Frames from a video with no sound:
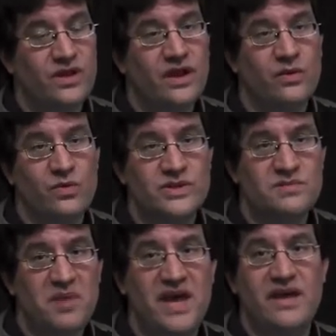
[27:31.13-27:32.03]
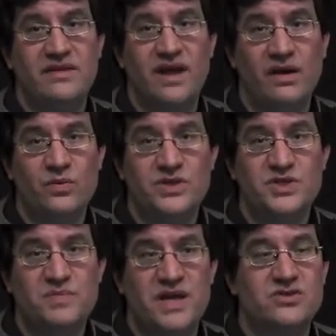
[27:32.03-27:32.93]
it was based, on which
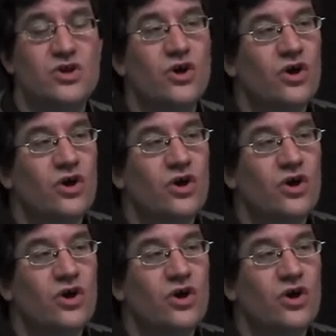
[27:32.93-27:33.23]
it's based.